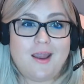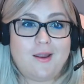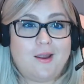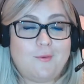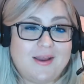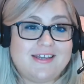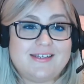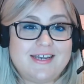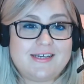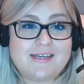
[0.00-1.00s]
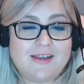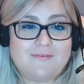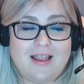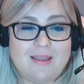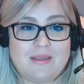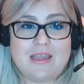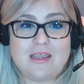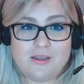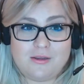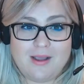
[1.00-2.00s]
way to teach if, like
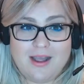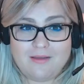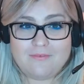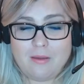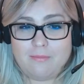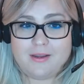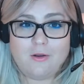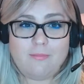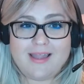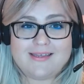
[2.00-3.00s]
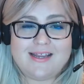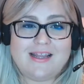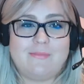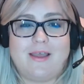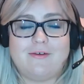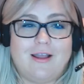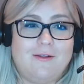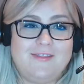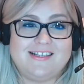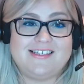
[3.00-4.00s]
me, you have a big old bed in the
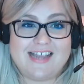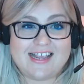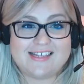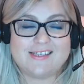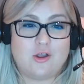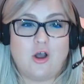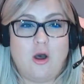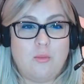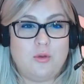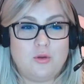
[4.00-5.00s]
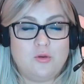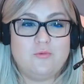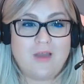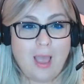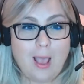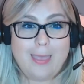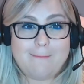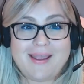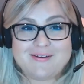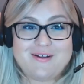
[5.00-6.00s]
background. This desk can't move, the
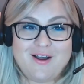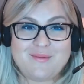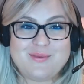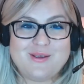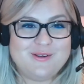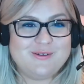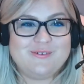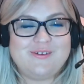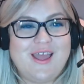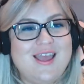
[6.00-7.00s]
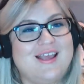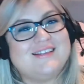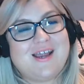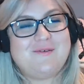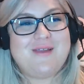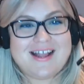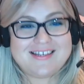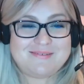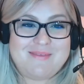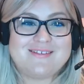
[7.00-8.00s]
bed can't move, so we had
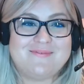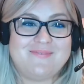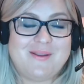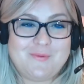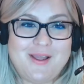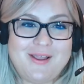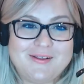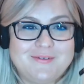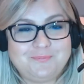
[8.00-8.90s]
to make something work.